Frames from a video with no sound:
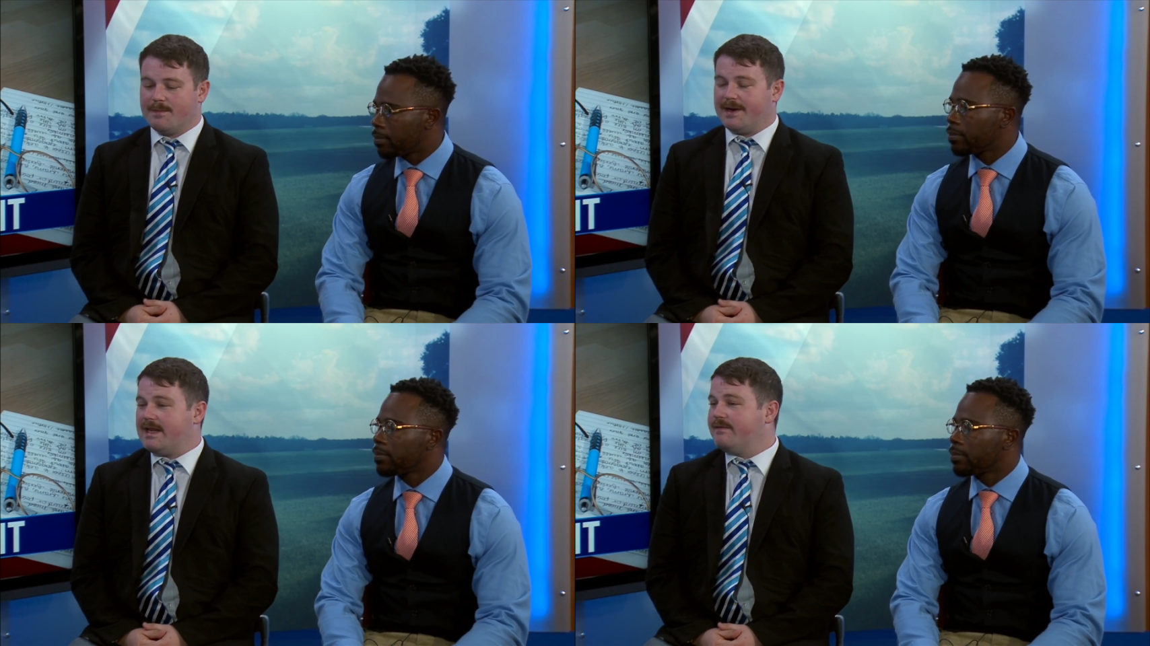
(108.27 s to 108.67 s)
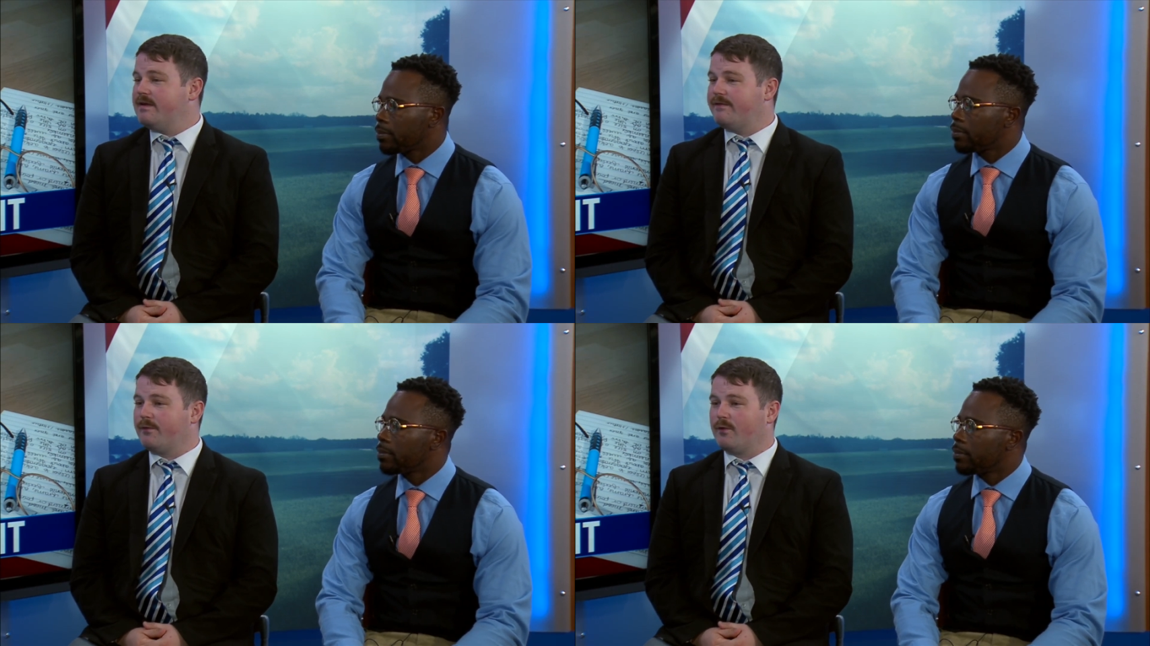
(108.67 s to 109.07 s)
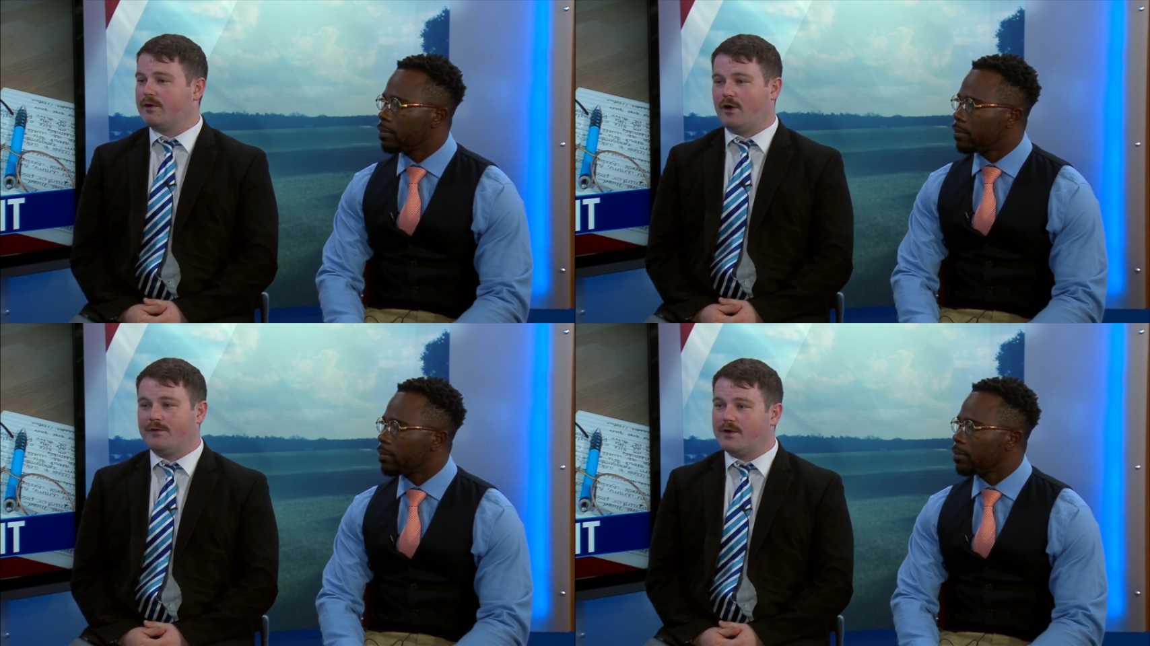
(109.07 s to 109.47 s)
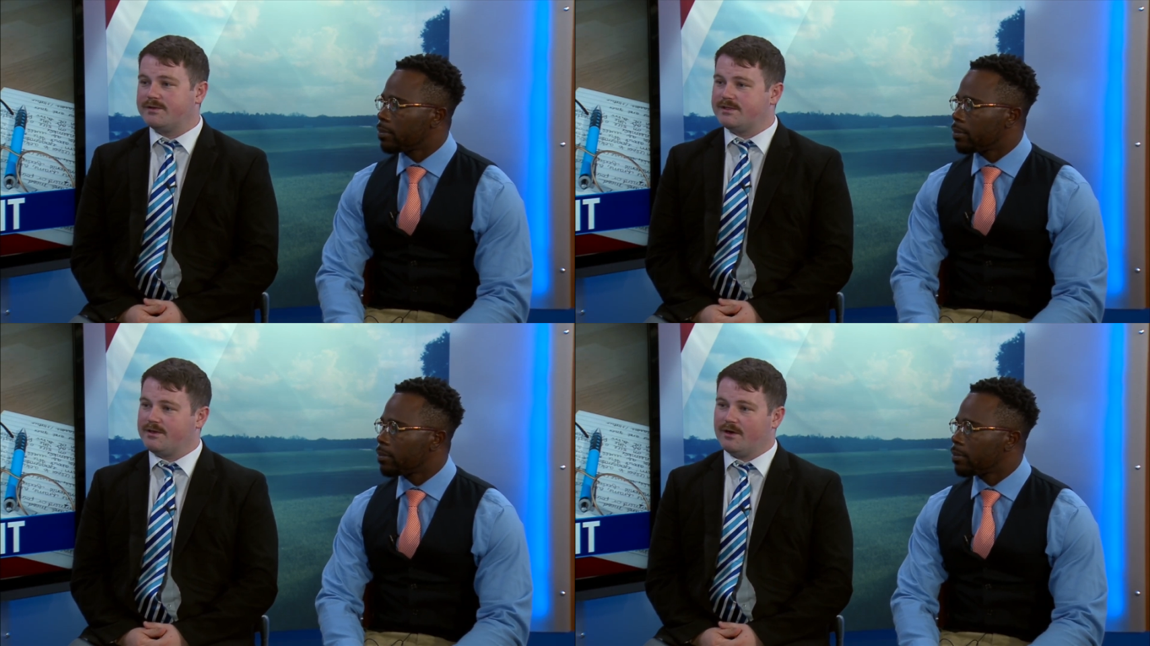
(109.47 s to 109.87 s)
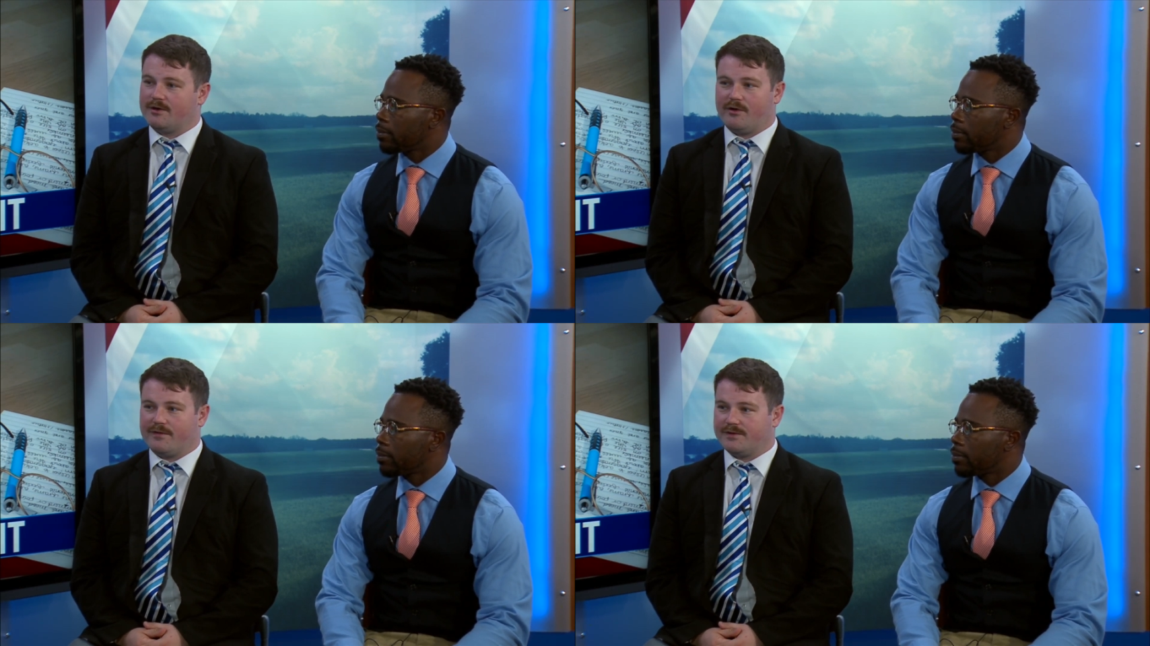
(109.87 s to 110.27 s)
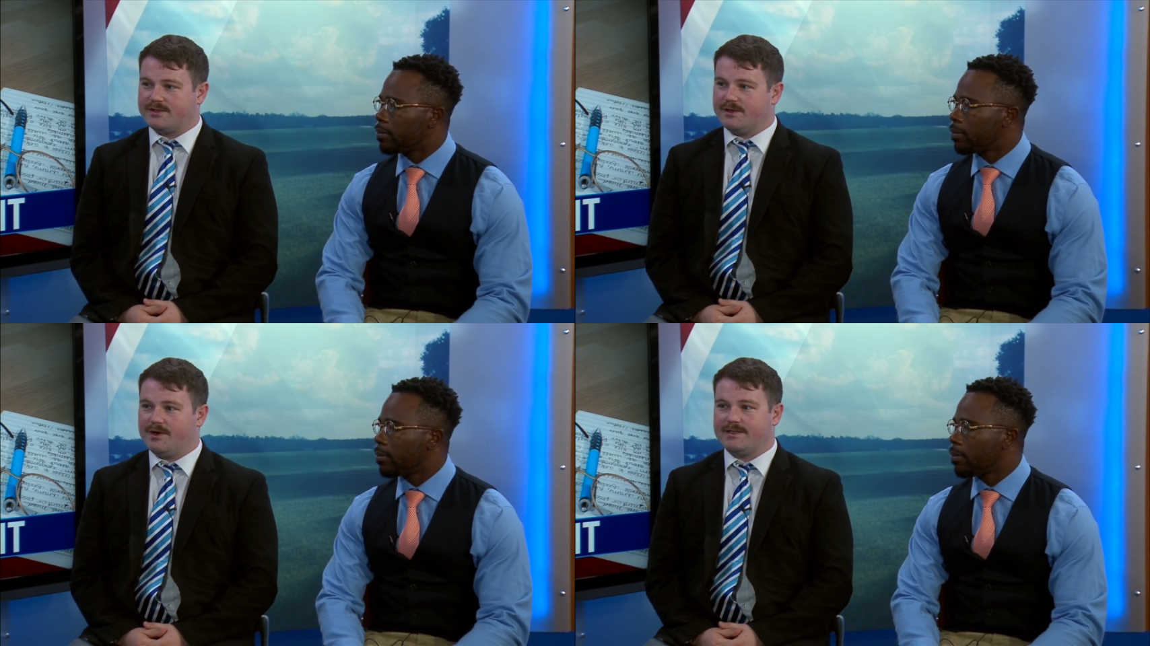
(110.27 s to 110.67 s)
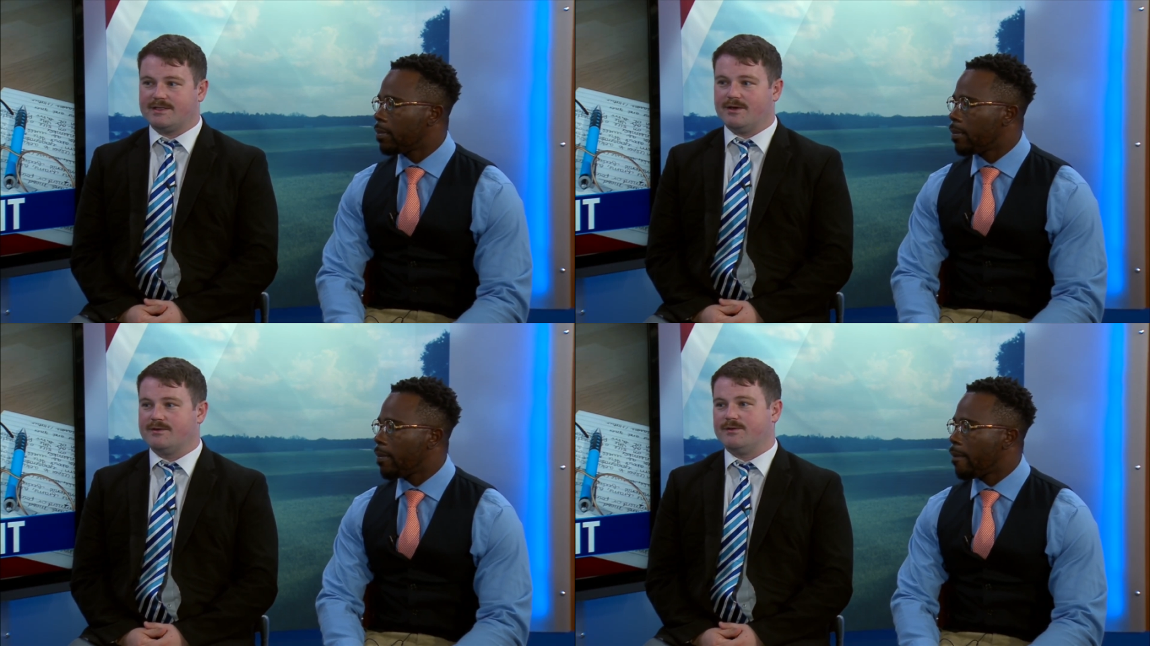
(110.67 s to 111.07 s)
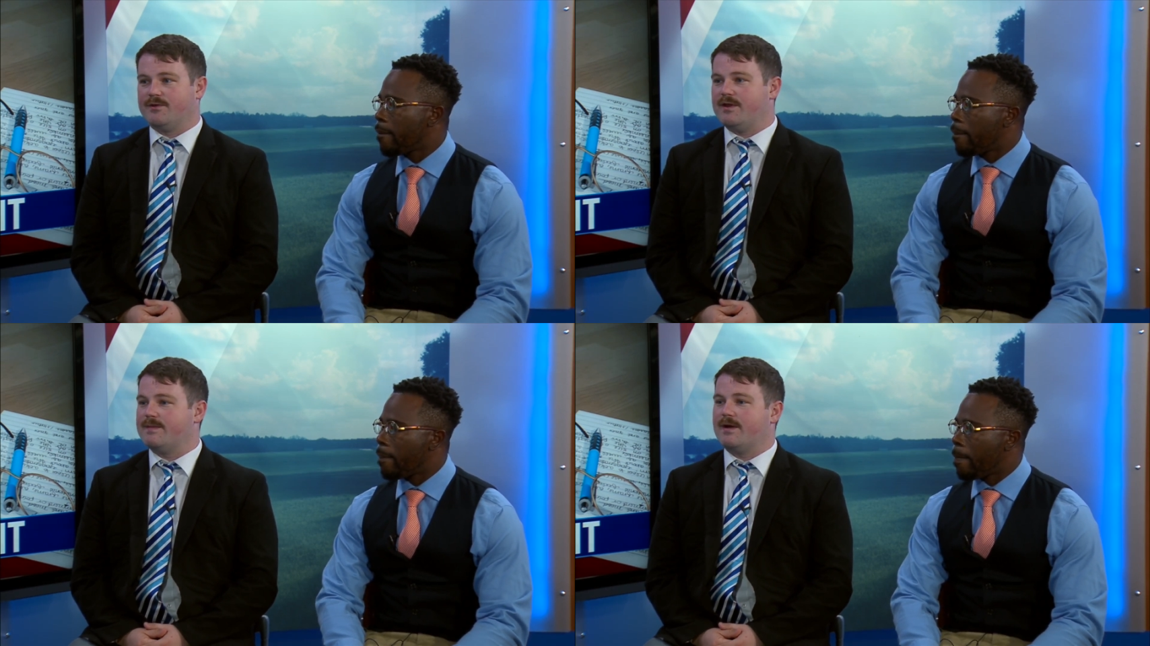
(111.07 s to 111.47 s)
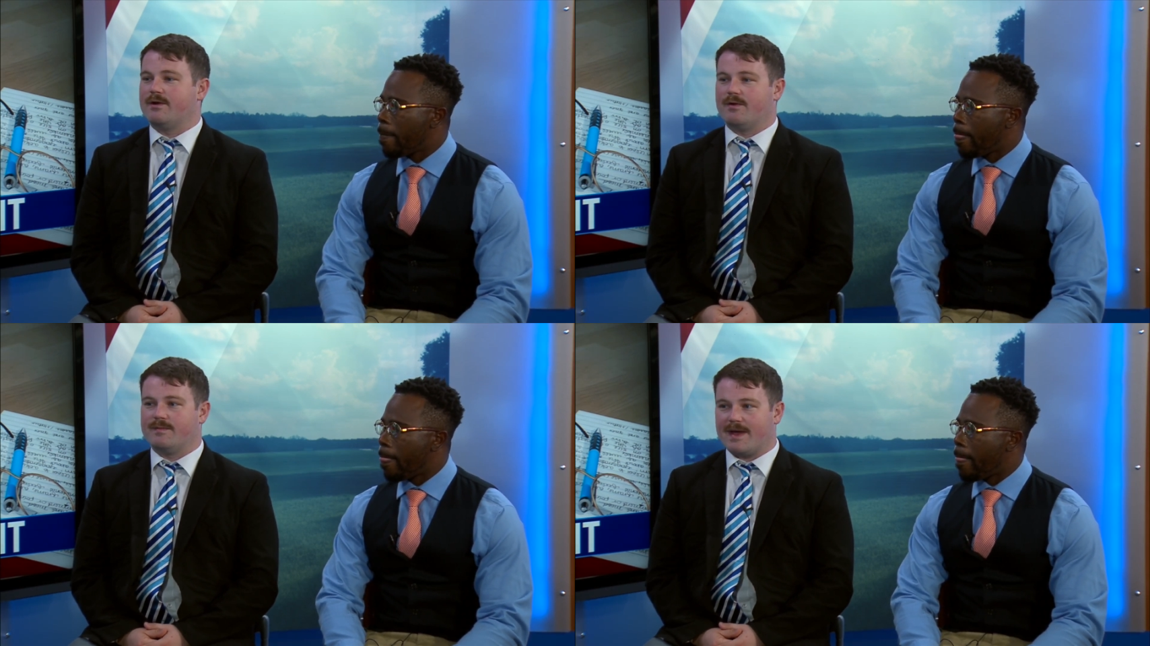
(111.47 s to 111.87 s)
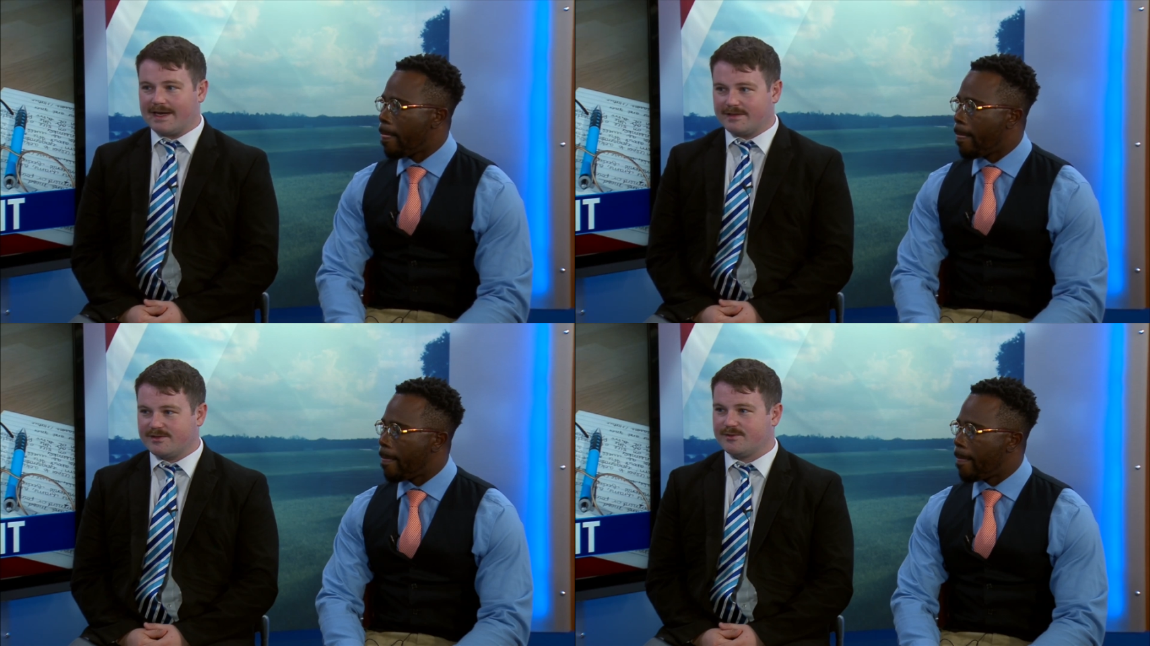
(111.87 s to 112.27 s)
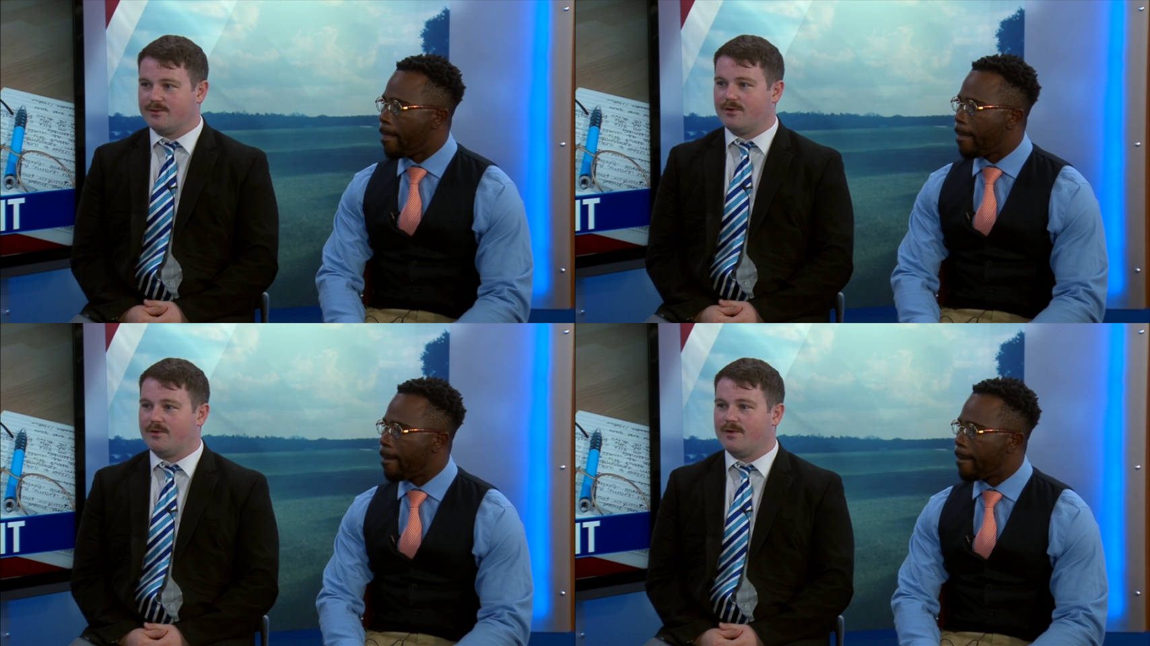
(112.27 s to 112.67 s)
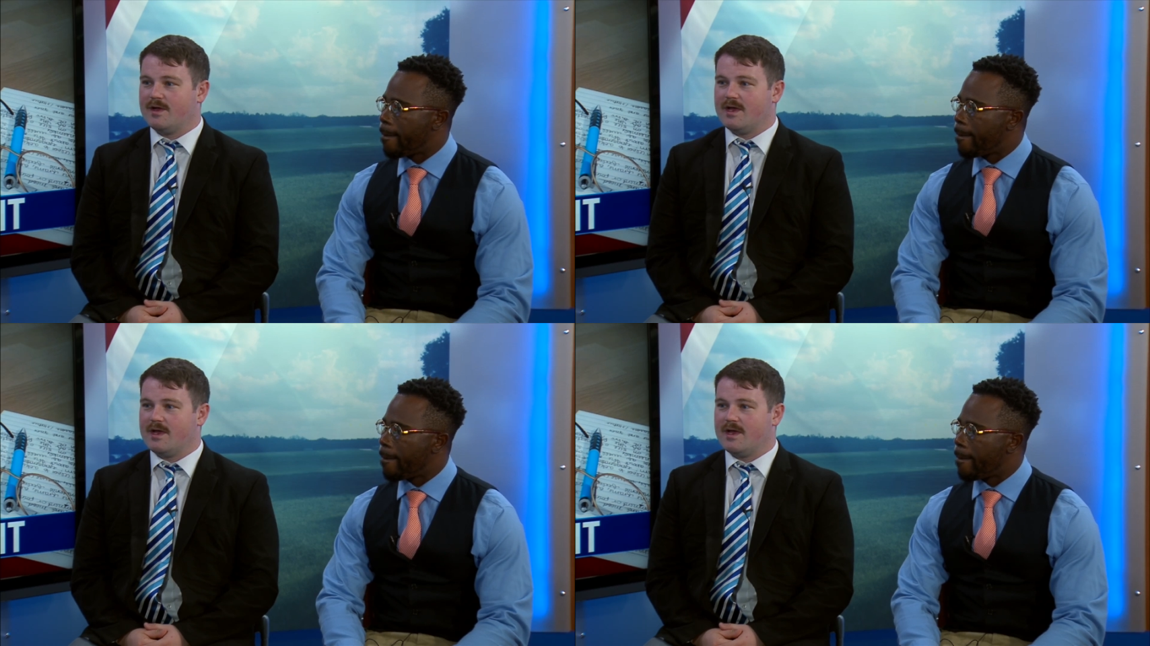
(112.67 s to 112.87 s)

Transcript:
Speaker 1: But even for Gulf Coast current Gulf Coast students, those who are thinking about going back to school,